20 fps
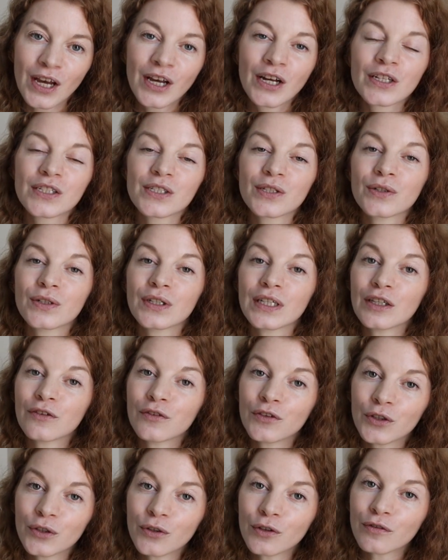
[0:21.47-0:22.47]
So
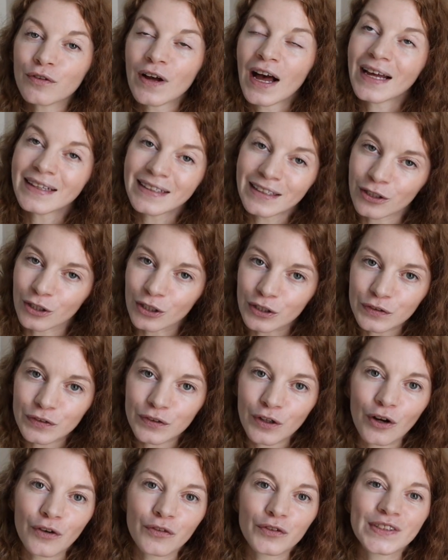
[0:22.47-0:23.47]
if you've had enough
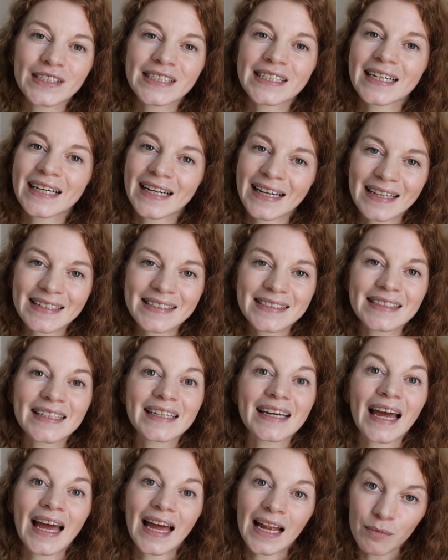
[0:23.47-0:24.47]
of the
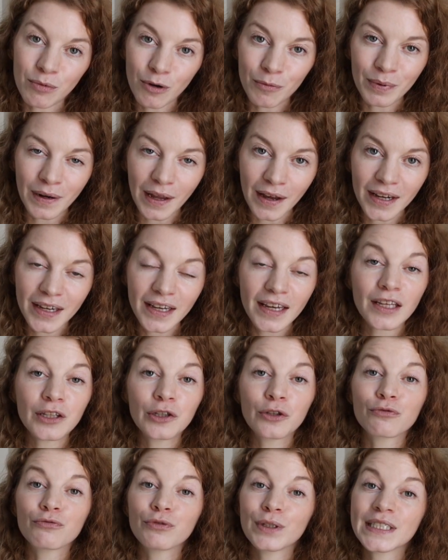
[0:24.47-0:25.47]
classic elbow plank and
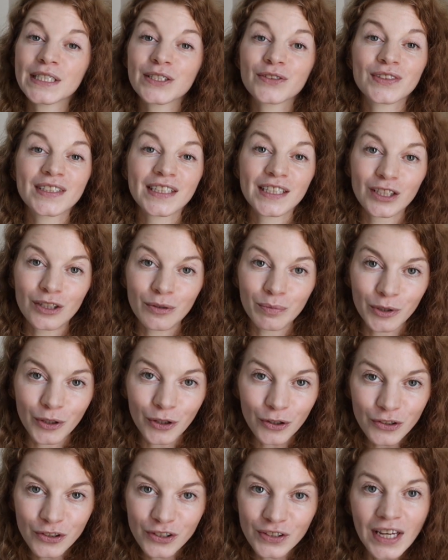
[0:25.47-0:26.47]
you're ready to take it up a
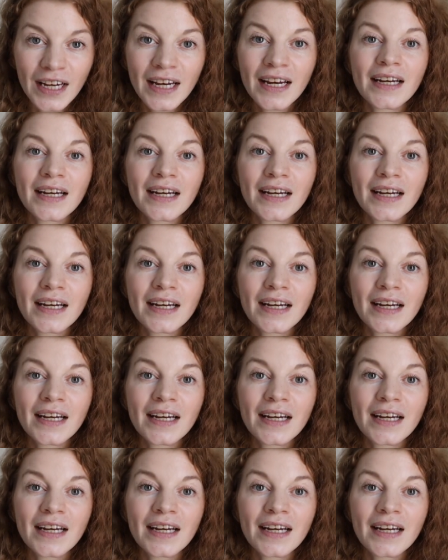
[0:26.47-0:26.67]
notch,